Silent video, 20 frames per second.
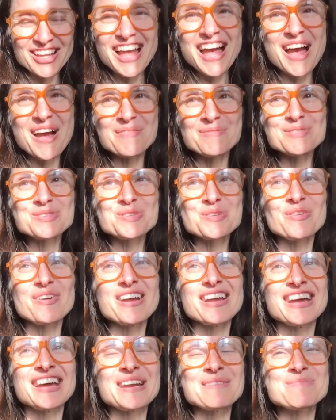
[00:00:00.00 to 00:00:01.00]
Yeah, it was
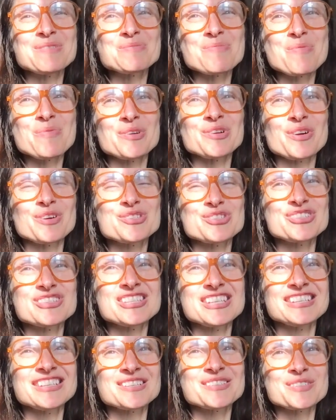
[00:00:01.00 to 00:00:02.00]
great. And I mean, we were in
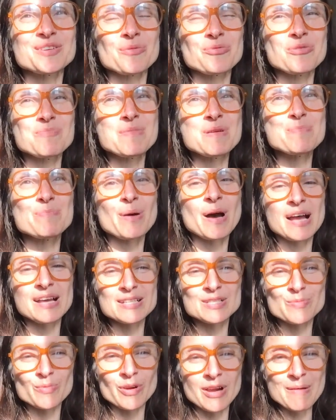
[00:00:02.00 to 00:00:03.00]
Argentina, so the meat
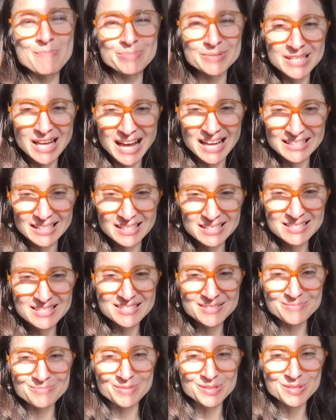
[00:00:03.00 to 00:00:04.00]
pies were
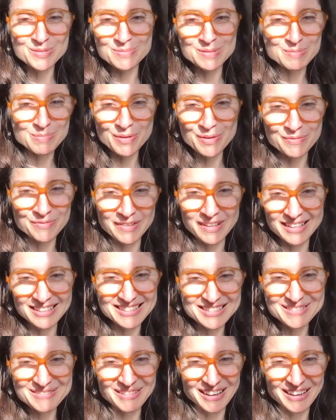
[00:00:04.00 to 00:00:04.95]
empanadas, which was perfect.